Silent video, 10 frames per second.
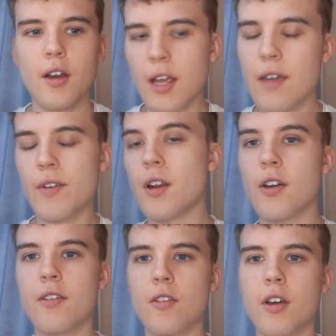Even
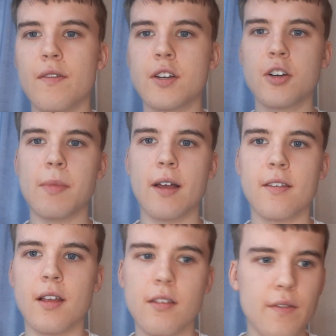Lukas Jutkiewicz come out and
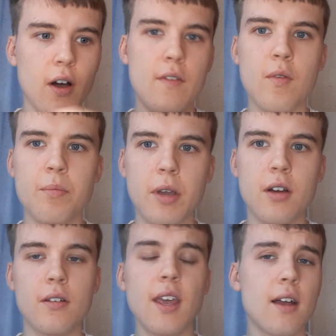said survival would be
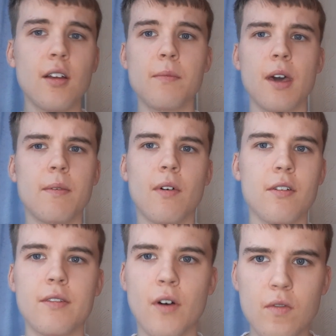good. Yeah, don't get me wrong,
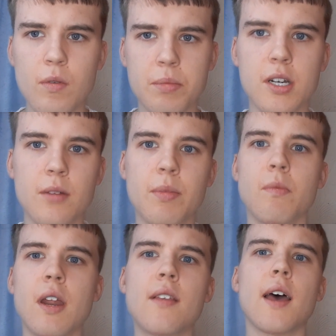survival would be good, but
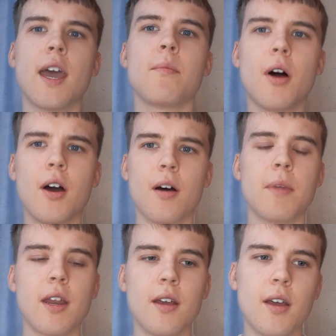we need to aim high. I
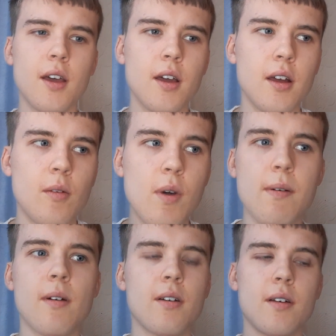mean, we
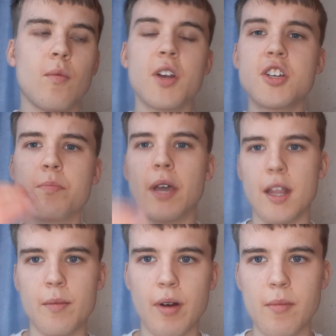were we should be in
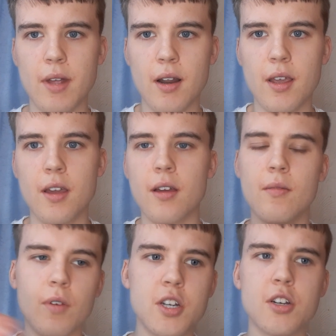the Premier League.
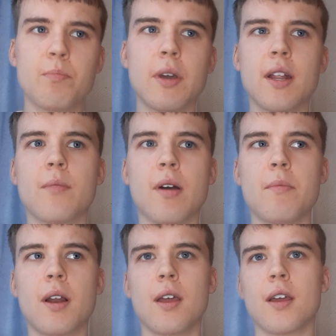We should be in the
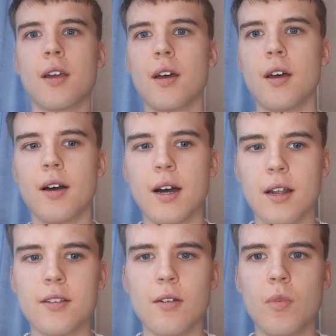Premier League, and I
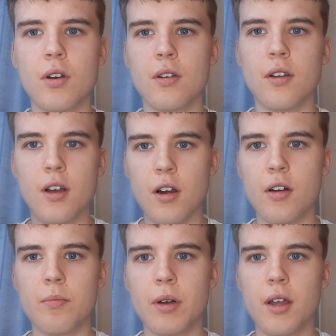don't want the
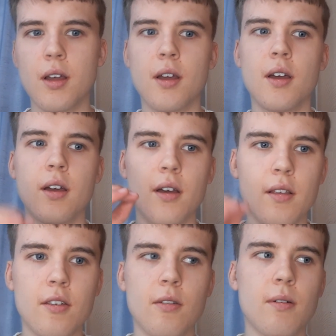club
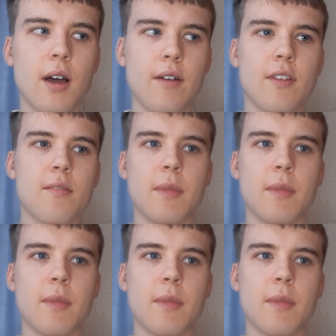to have this